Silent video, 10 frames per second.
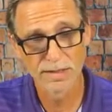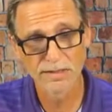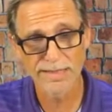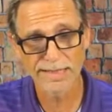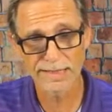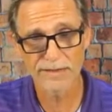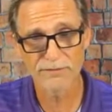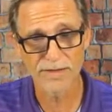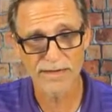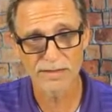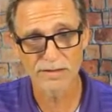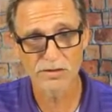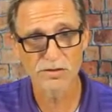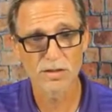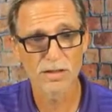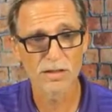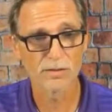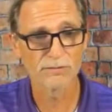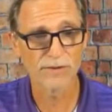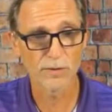taking advantage
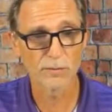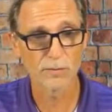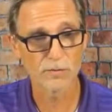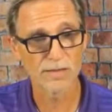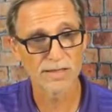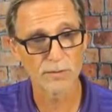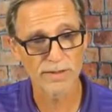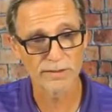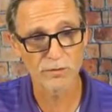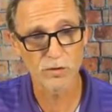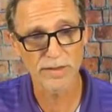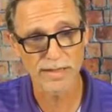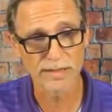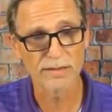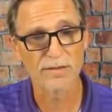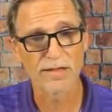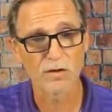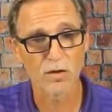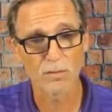of variables that we have created that are all